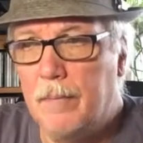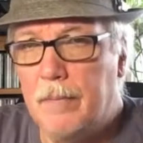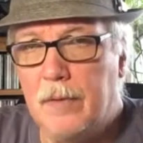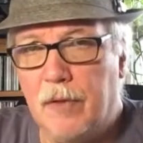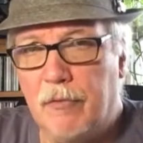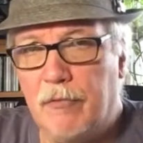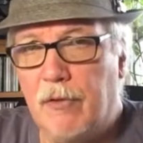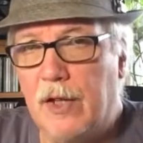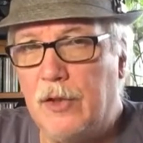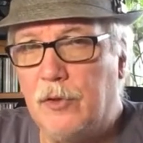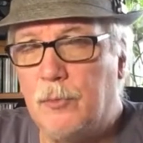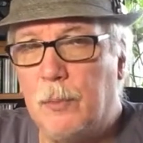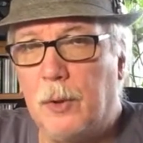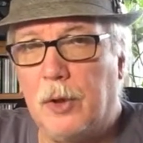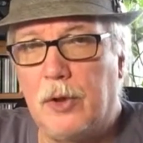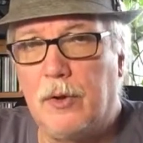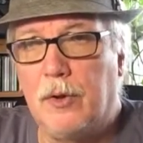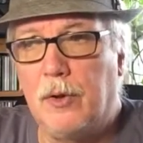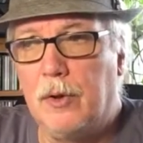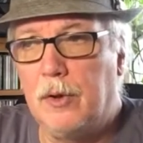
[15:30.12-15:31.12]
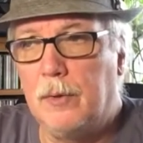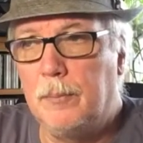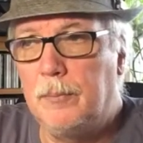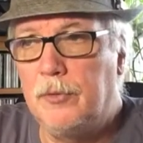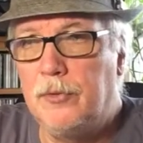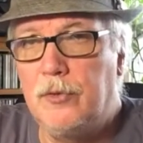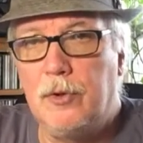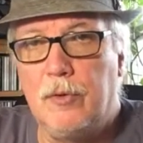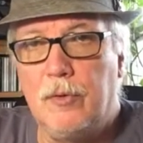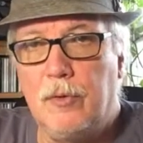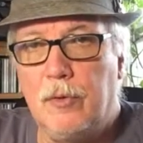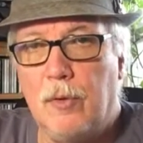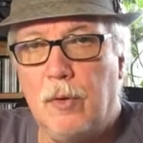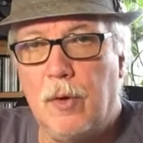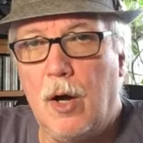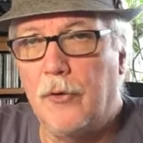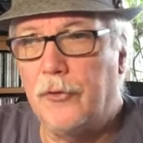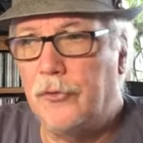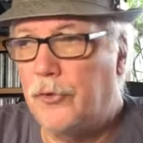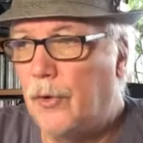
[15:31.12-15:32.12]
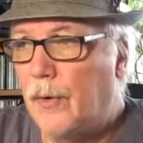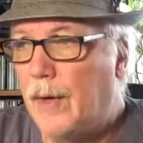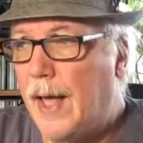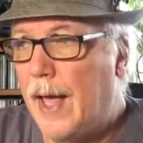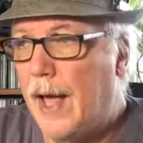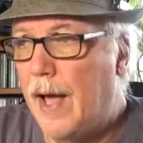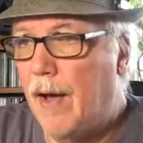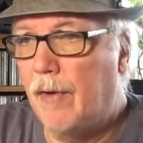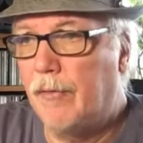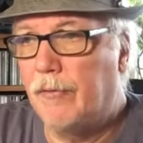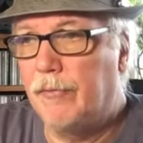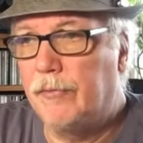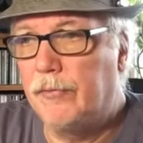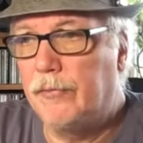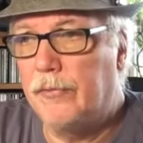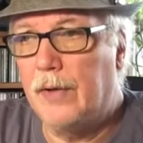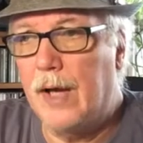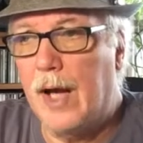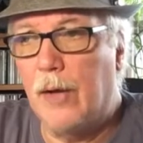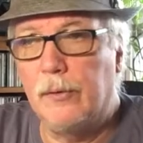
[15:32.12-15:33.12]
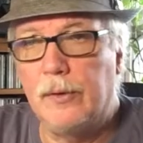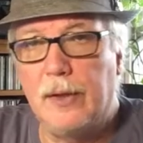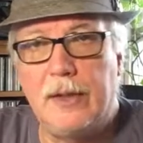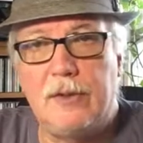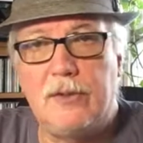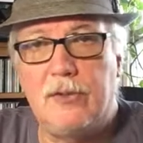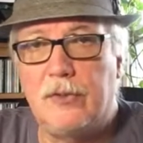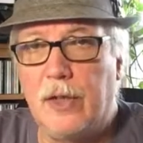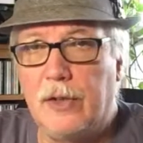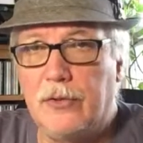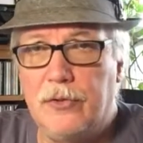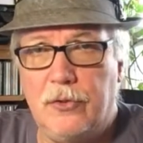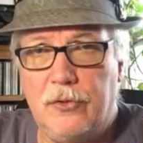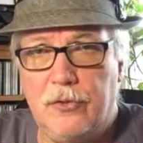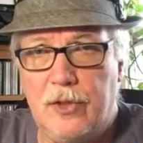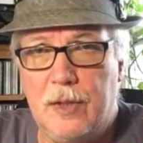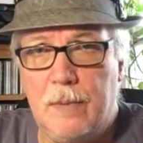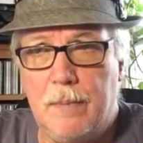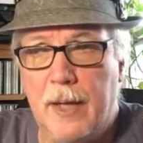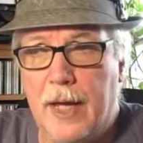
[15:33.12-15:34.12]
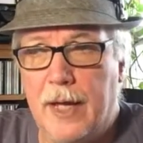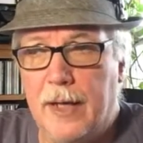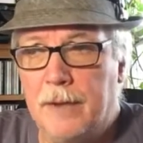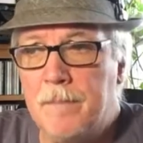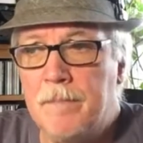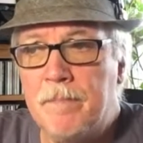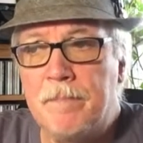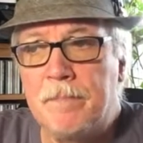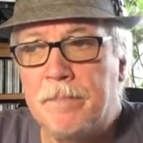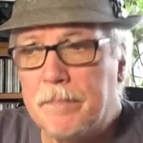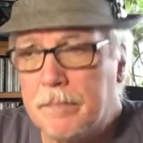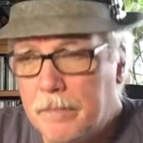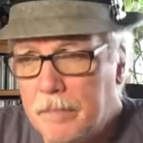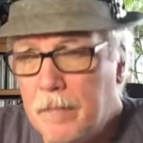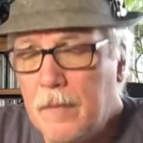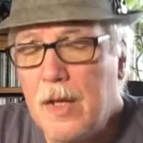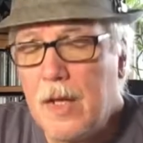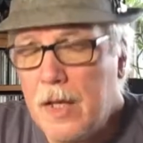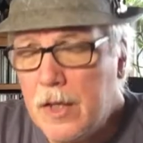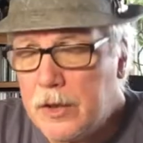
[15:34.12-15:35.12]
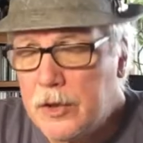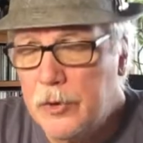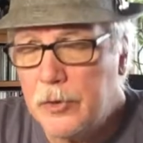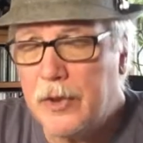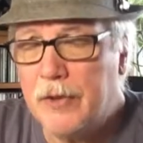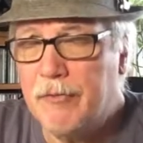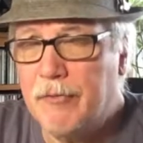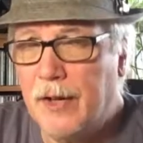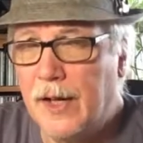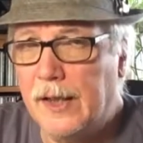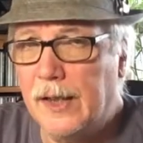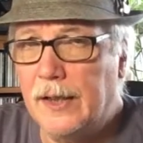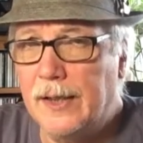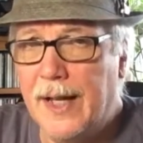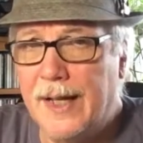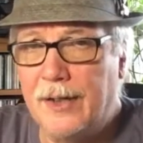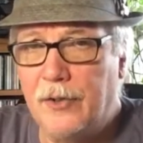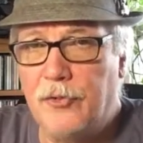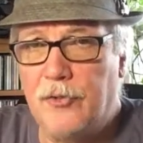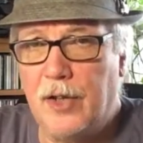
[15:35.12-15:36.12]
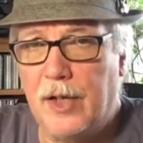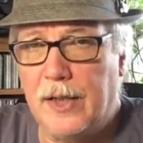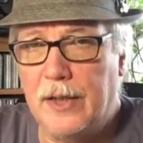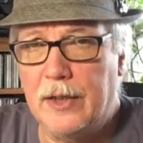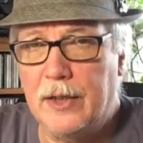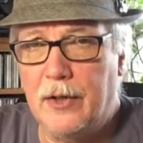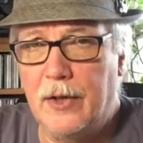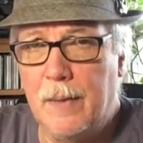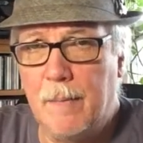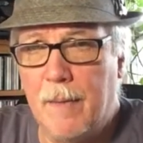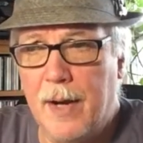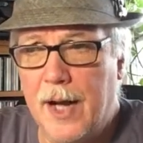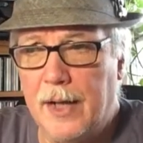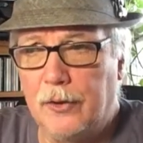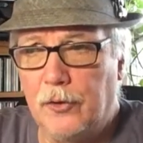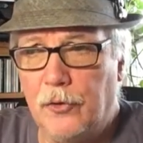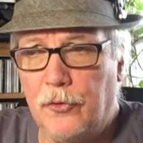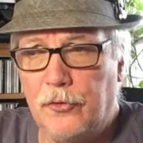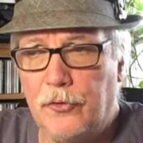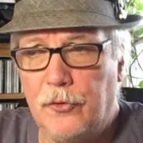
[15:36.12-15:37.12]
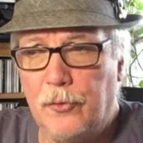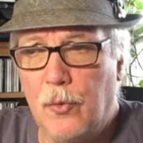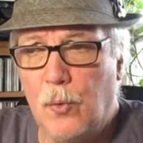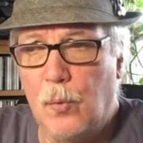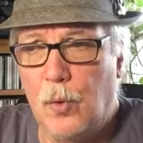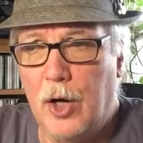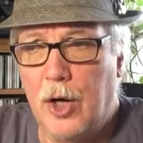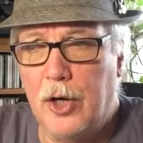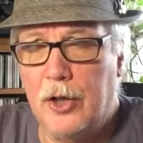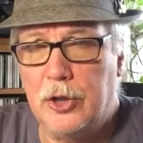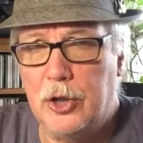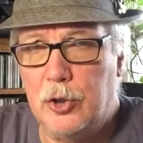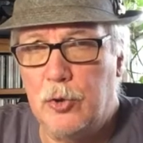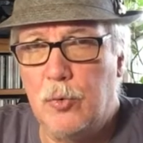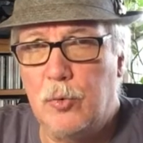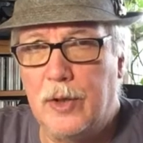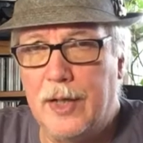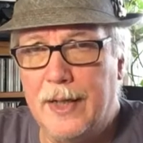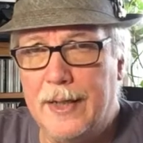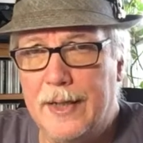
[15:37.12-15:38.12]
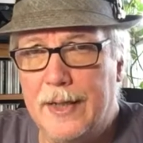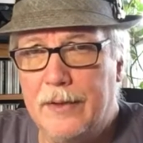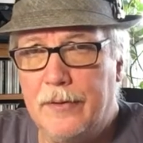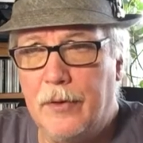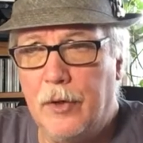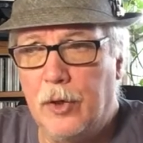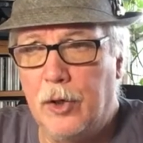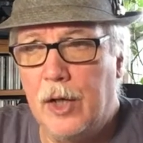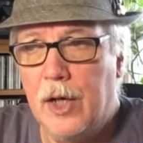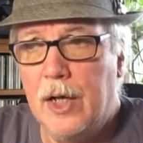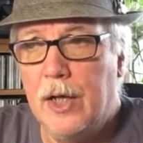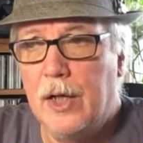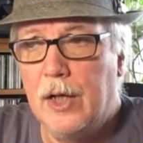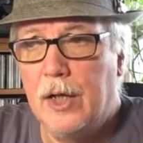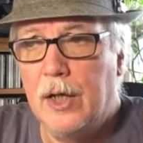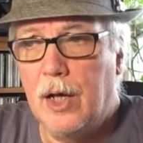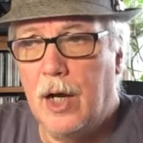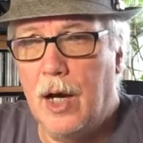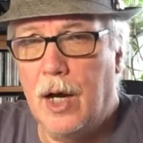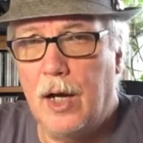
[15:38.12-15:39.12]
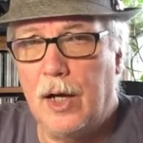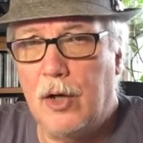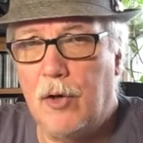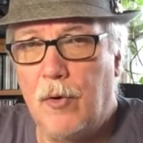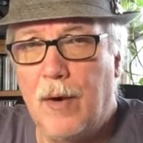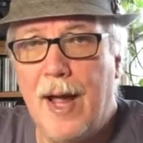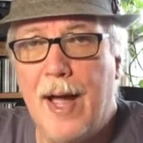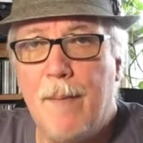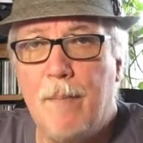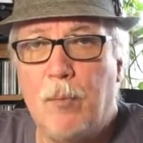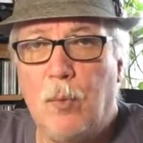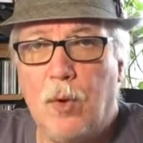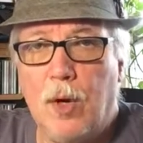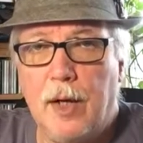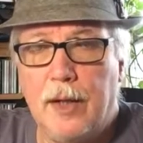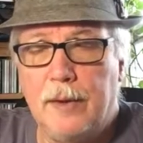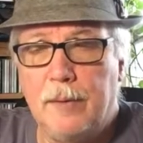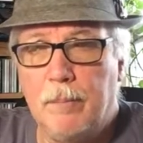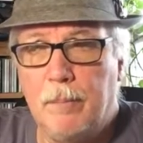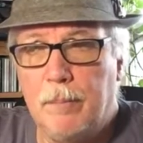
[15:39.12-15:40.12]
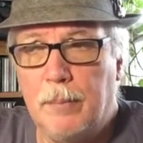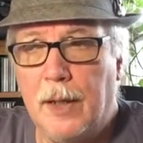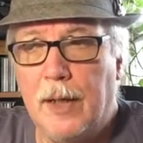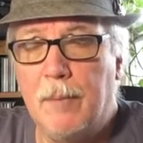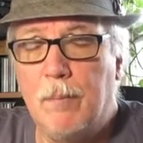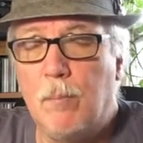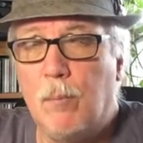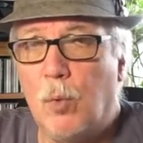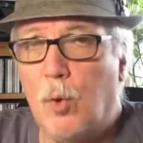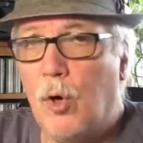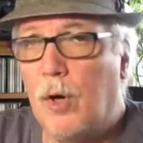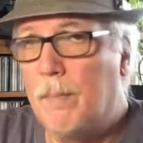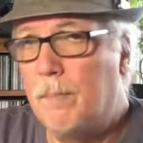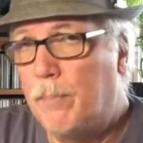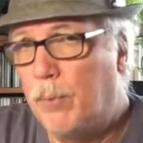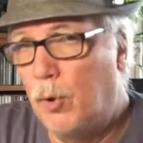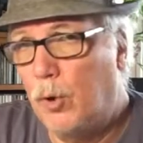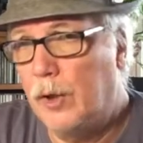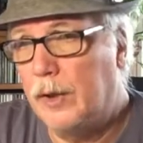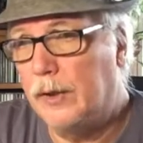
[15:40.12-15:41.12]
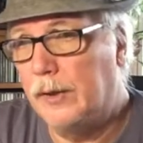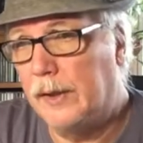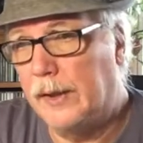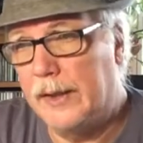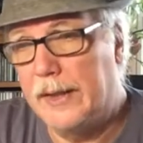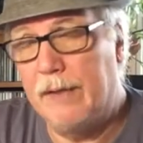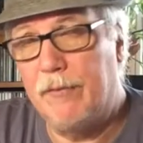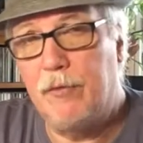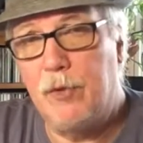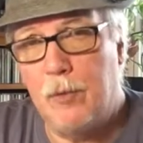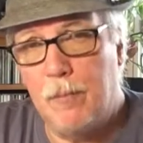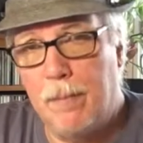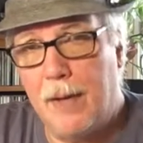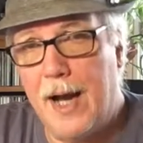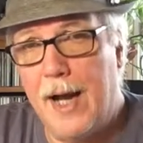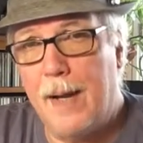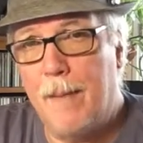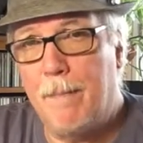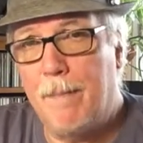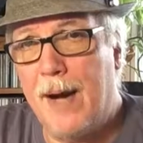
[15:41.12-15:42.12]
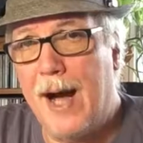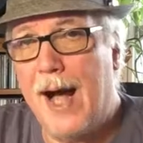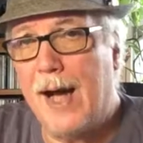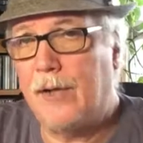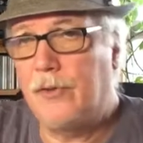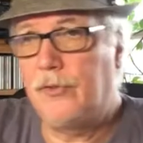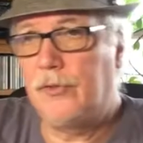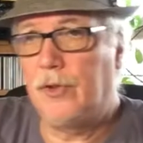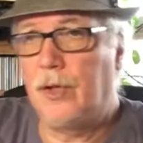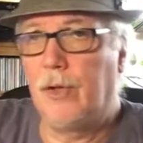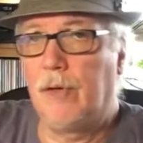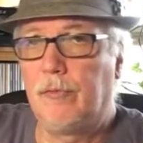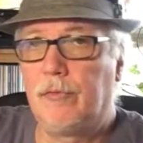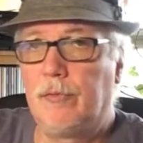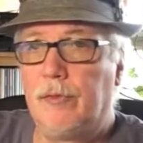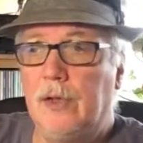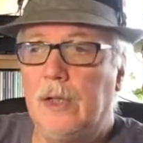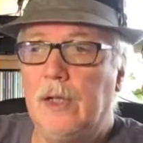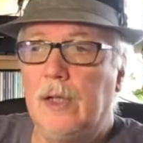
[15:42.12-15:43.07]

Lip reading: the Facebook groups. You also have outlets such as eBay. You can find a lot of secondary models where you can either grab one, but more importantly, if you buy a box of